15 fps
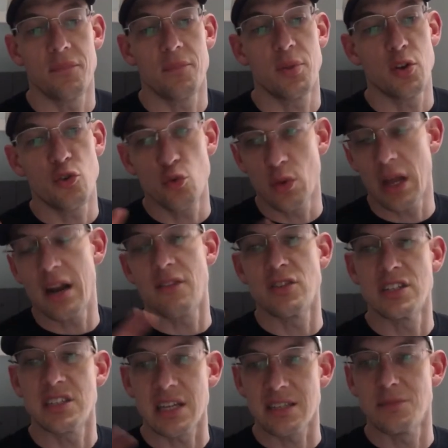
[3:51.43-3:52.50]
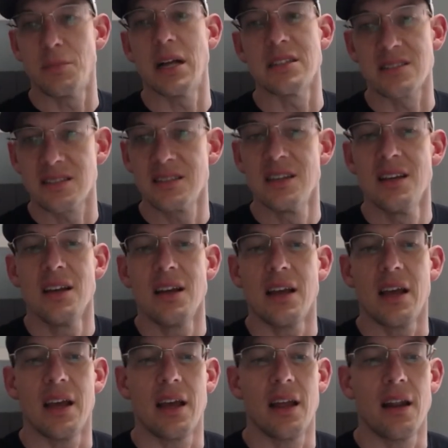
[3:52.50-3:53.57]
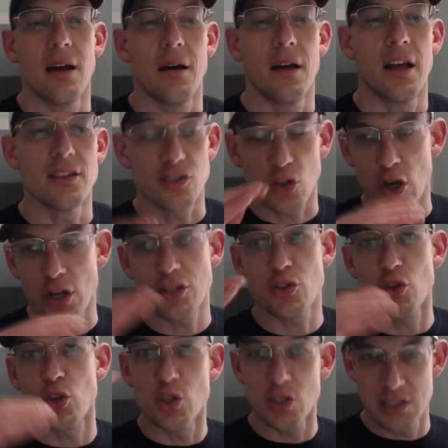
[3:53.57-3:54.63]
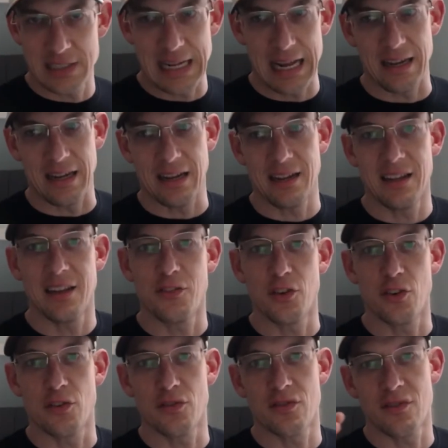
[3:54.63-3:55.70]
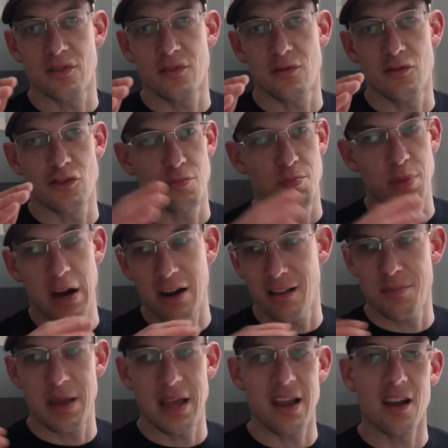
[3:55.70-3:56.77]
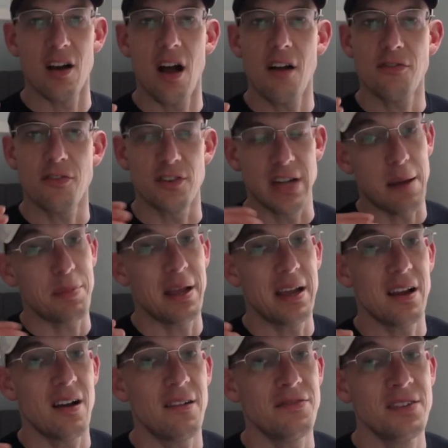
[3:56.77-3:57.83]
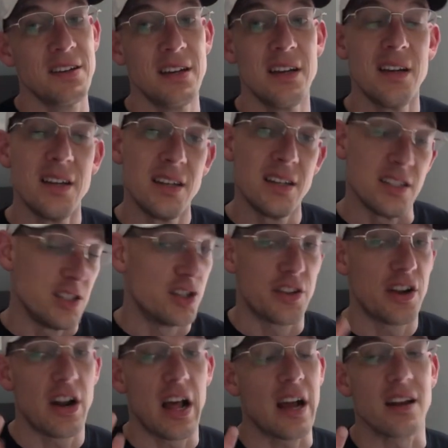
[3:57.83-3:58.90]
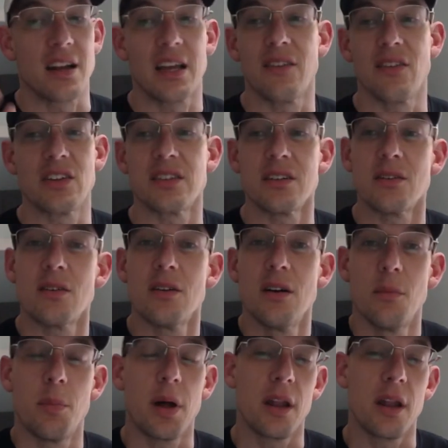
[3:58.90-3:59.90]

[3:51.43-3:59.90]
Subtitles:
do that every 6 months. And as long as you're in good standing. If you're just barely paying off or not paying off, they're not going to give it to you. But